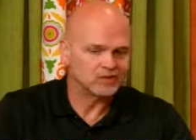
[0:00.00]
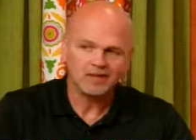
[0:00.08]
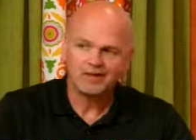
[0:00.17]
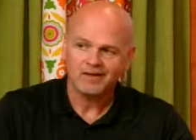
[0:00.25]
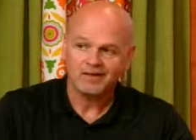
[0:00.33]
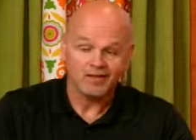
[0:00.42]
and
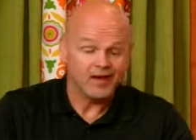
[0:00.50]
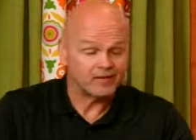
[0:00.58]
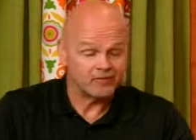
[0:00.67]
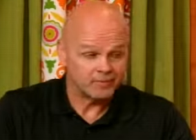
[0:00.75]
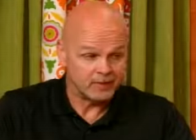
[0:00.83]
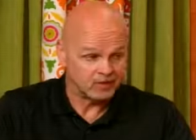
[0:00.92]
they
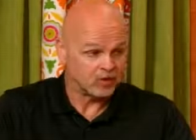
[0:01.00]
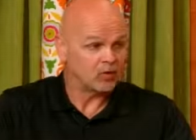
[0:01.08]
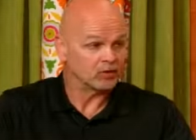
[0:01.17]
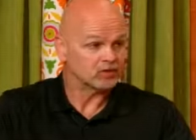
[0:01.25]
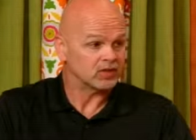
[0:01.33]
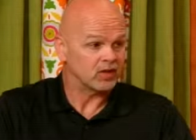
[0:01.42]
haven't been
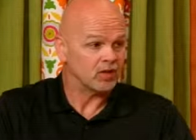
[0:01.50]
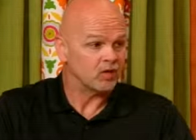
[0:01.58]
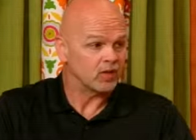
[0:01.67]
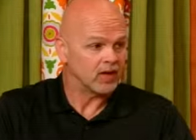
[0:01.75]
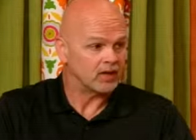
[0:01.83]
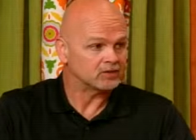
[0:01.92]
noticing a
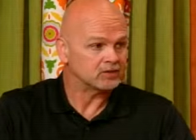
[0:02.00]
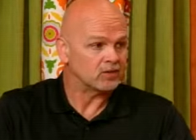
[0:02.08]
whole lot.